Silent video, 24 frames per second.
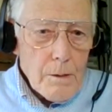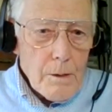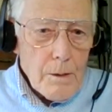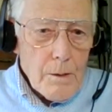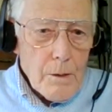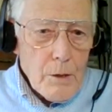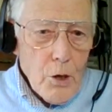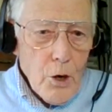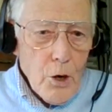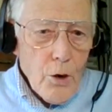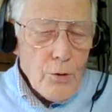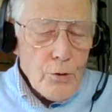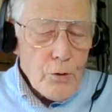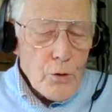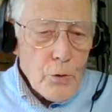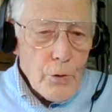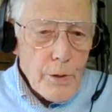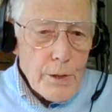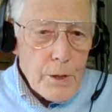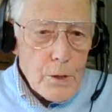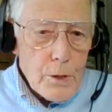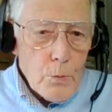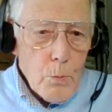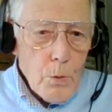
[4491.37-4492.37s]
contrary
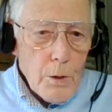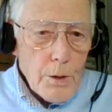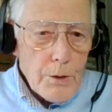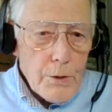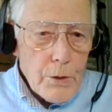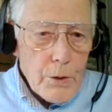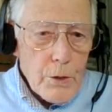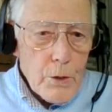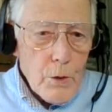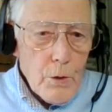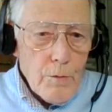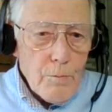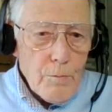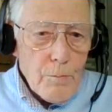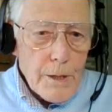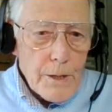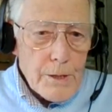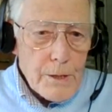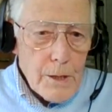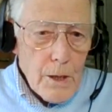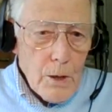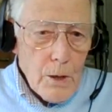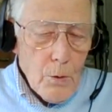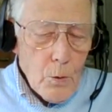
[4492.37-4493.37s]
to what you have been
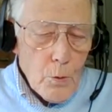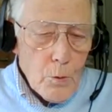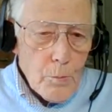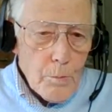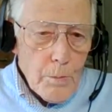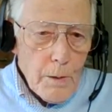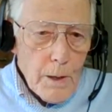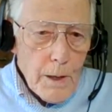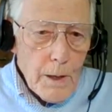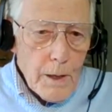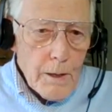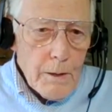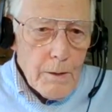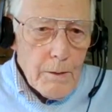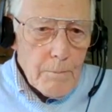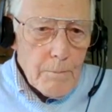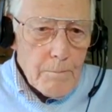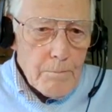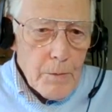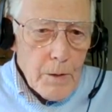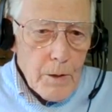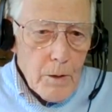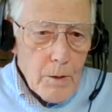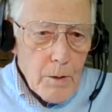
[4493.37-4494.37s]
told by
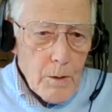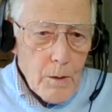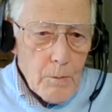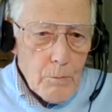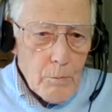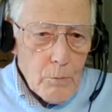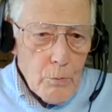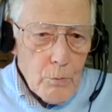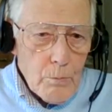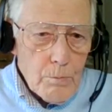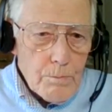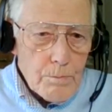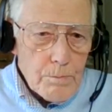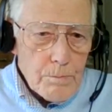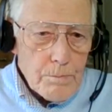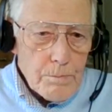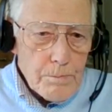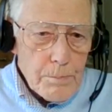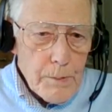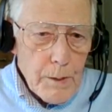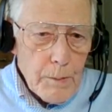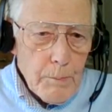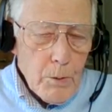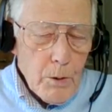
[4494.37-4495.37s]

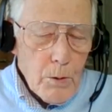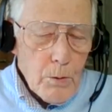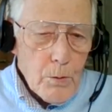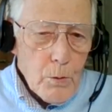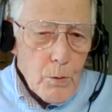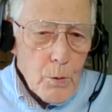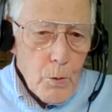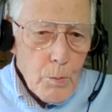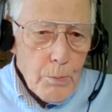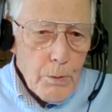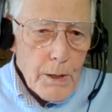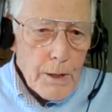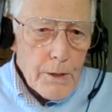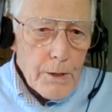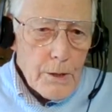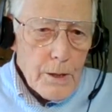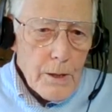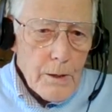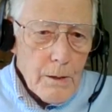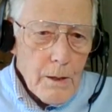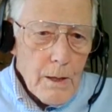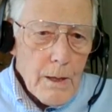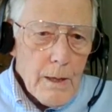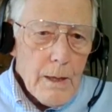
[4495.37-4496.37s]
people who appear to
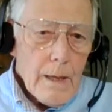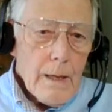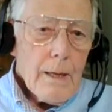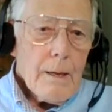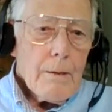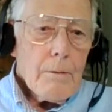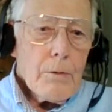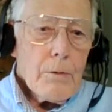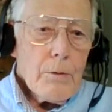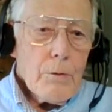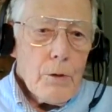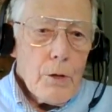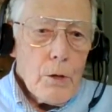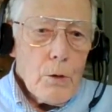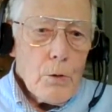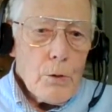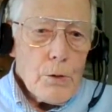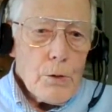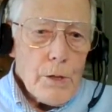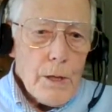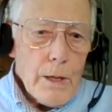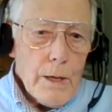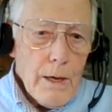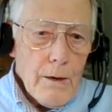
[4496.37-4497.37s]
you
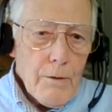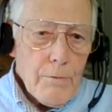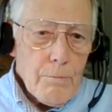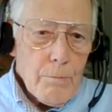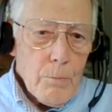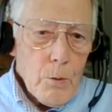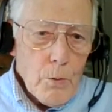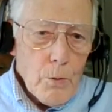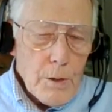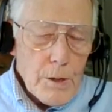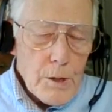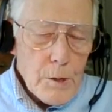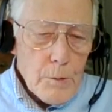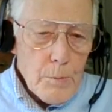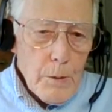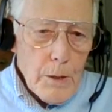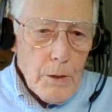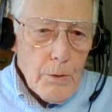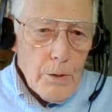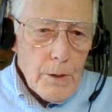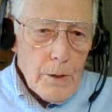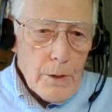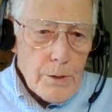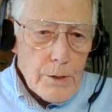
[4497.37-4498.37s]
to have more
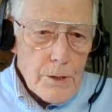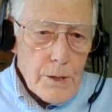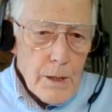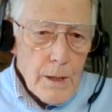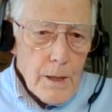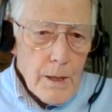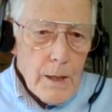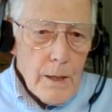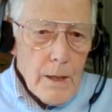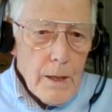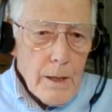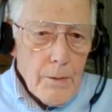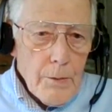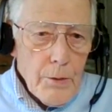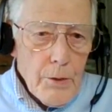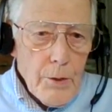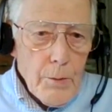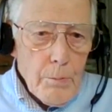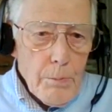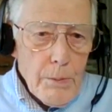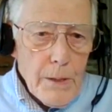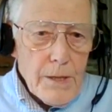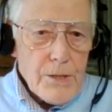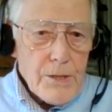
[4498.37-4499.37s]
experience,
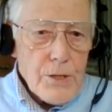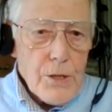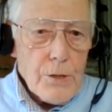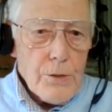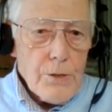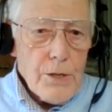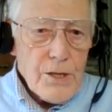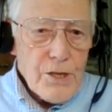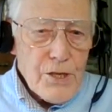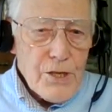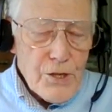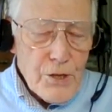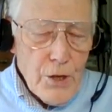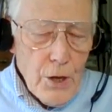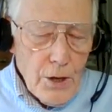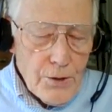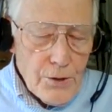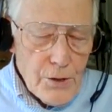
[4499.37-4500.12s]
the bit does not